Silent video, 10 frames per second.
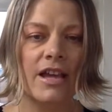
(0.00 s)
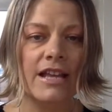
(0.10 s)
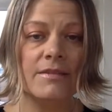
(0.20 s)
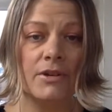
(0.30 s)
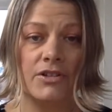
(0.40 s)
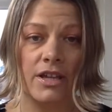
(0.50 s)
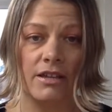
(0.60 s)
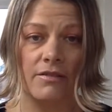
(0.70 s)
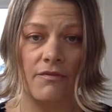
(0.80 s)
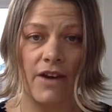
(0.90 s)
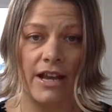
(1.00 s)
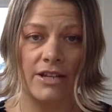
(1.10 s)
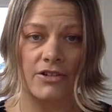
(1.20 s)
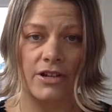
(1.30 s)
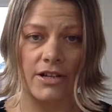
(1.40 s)
It's much like lymphatic
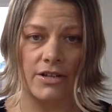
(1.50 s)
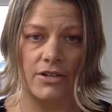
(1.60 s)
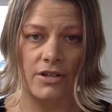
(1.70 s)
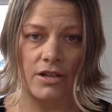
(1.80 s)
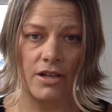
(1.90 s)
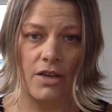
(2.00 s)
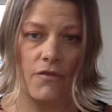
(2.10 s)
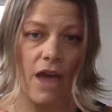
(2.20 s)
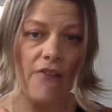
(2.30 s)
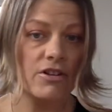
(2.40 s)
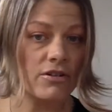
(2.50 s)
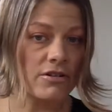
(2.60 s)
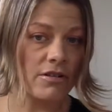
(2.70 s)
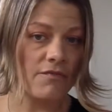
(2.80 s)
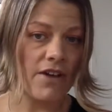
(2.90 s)
drainage. If you haven't heard
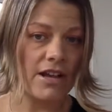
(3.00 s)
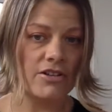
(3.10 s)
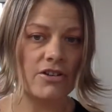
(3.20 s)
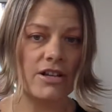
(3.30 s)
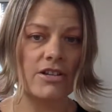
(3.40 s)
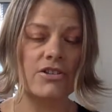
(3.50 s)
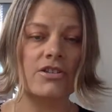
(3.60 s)
of lymphatic drainage,